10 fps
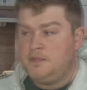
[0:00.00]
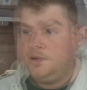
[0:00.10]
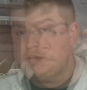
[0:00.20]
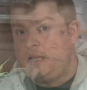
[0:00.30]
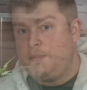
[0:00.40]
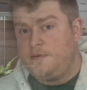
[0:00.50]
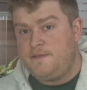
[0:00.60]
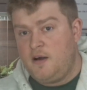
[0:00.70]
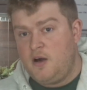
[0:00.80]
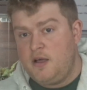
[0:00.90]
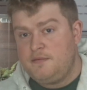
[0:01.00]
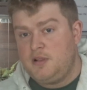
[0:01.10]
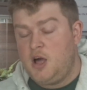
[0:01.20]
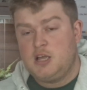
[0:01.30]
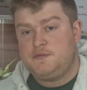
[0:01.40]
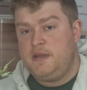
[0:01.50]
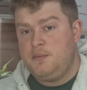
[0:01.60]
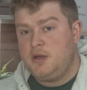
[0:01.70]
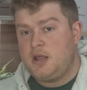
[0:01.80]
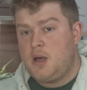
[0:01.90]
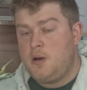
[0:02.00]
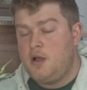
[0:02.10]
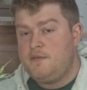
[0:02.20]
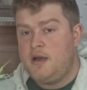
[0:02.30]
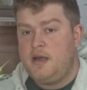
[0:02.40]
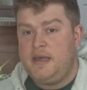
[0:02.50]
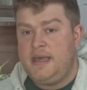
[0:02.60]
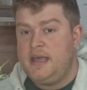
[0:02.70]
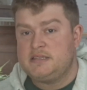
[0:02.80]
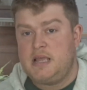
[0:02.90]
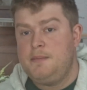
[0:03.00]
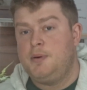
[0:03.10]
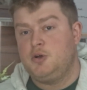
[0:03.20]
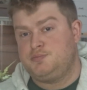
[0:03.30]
So on to number 5, last thing we're going to go over is impulse